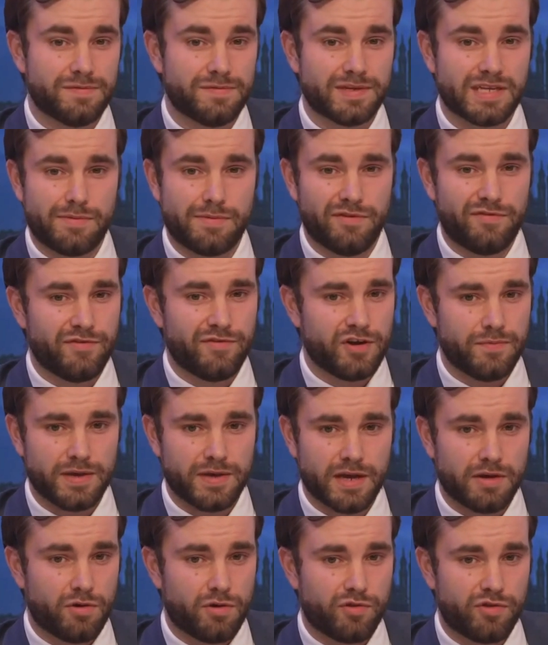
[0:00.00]
of
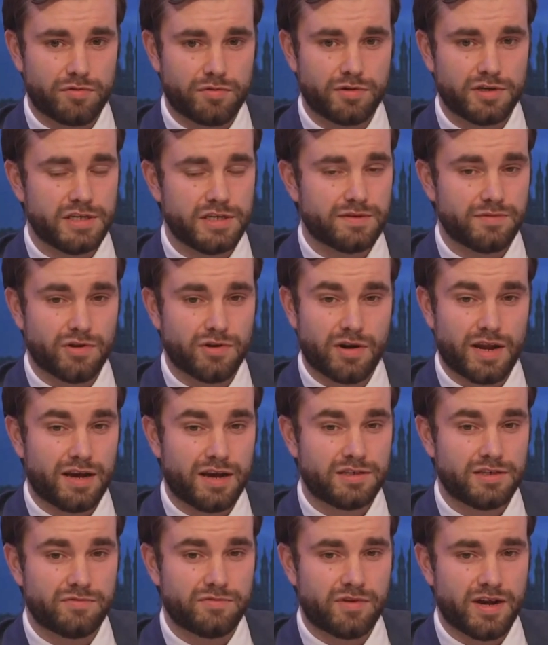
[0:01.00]
Islamophobia, authorities have not
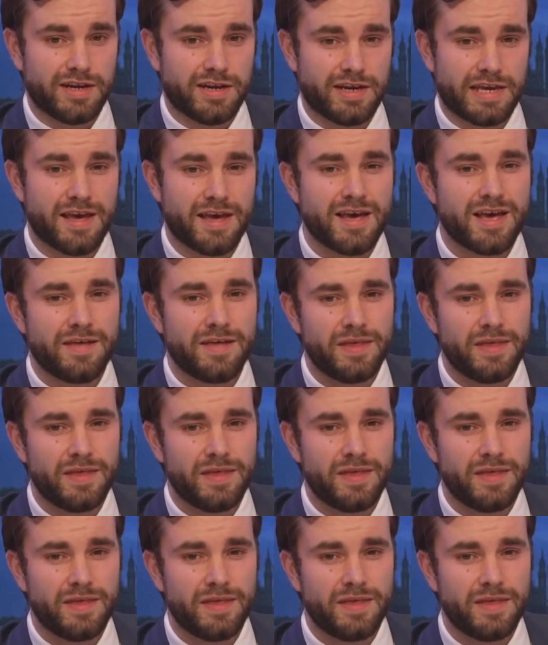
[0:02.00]
acted rightly.